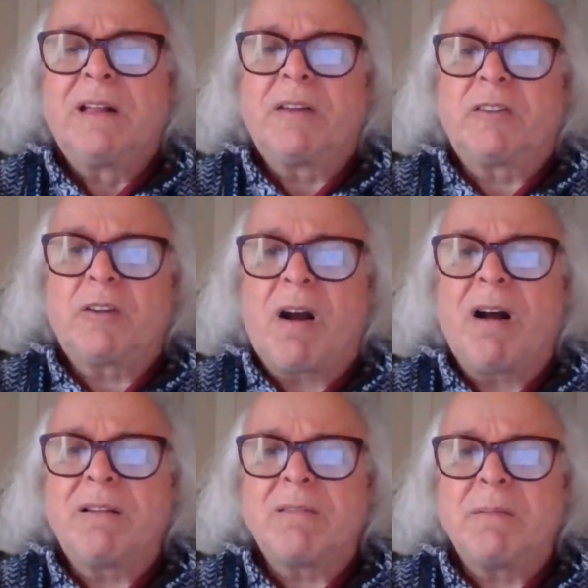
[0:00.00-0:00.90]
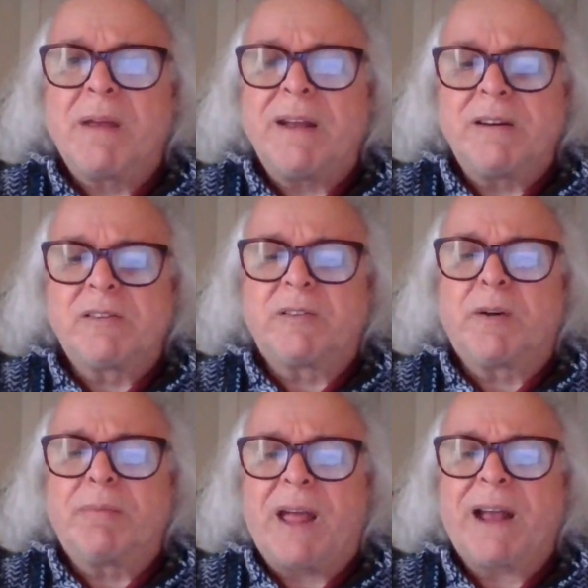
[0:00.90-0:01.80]
the charred remains of
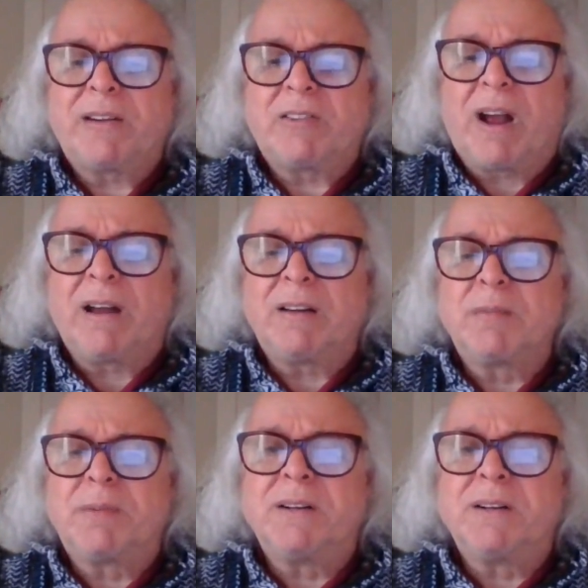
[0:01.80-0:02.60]
a black child